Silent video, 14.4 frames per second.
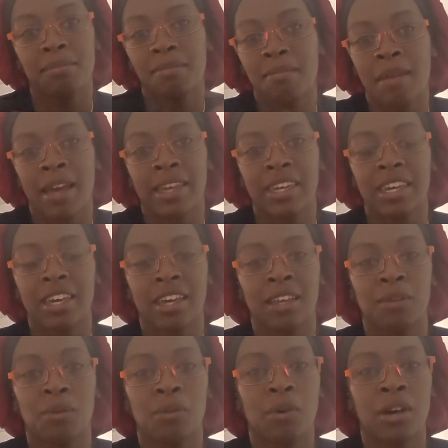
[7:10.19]
My
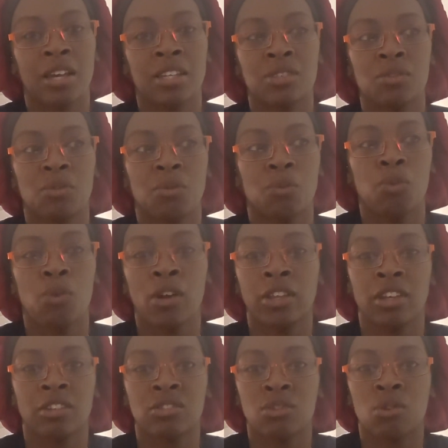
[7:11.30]
kid was 1
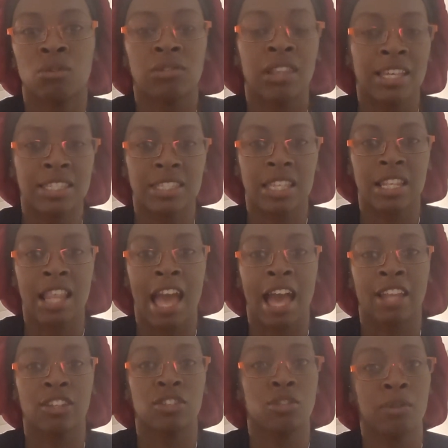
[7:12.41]
year old, less than
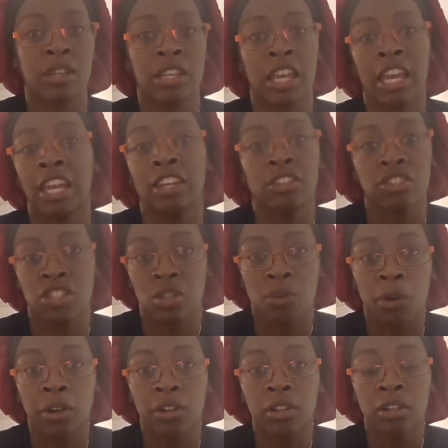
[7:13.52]
that, doing energy
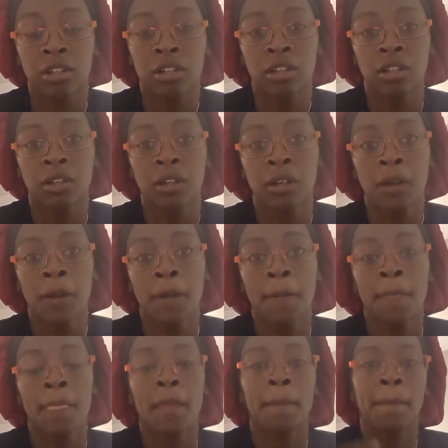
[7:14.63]
work.
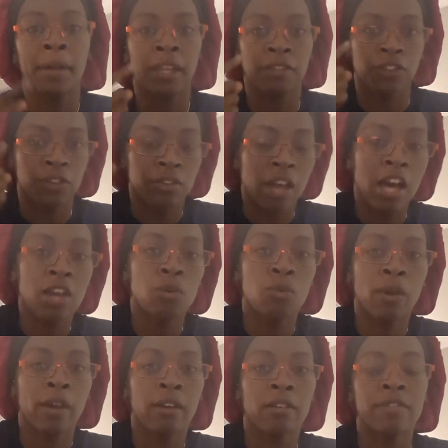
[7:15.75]
But if you're not
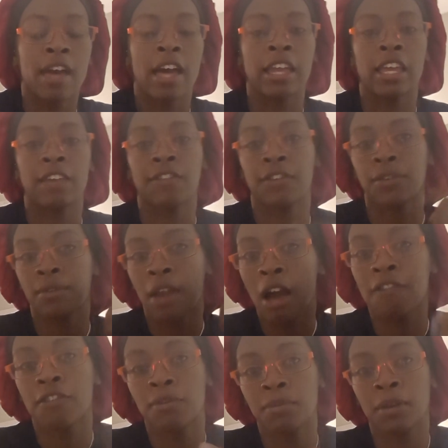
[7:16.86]
aware of that, if you're
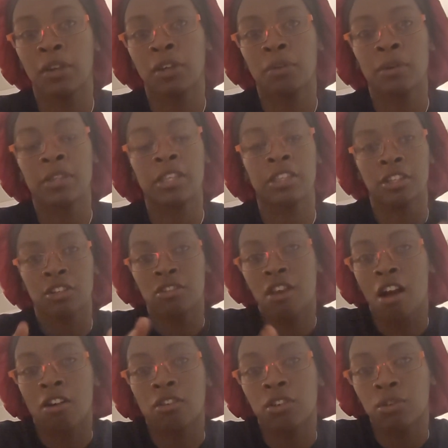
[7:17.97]
not familiar with it, then you're
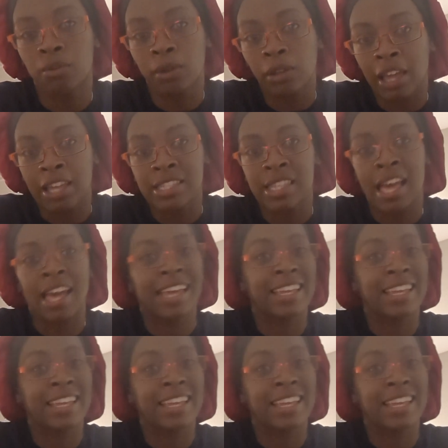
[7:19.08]
not going to realize that.